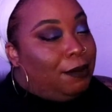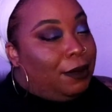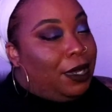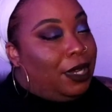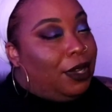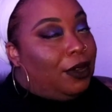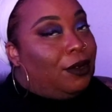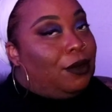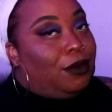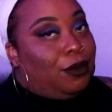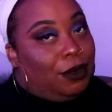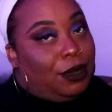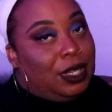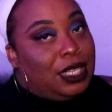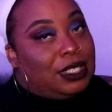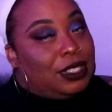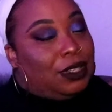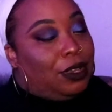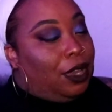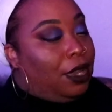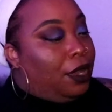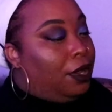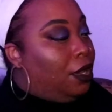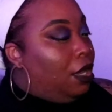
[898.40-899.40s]
but
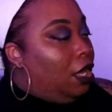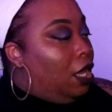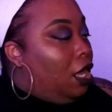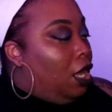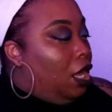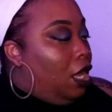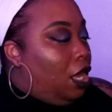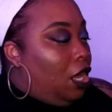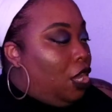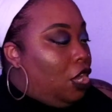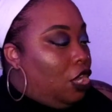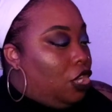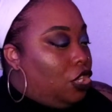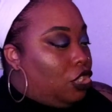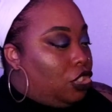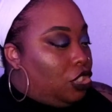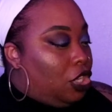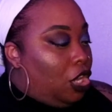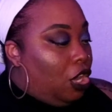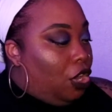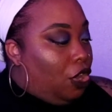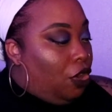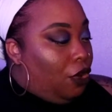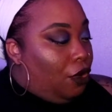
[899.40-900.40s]
it's okay.
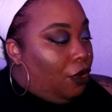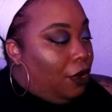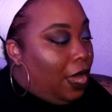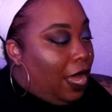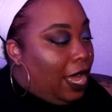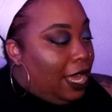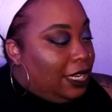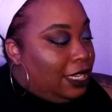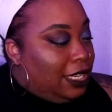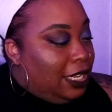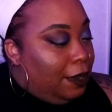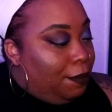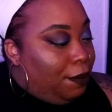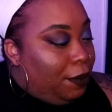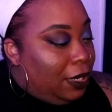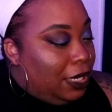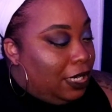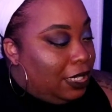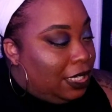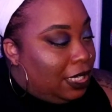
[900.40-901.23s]
So I did put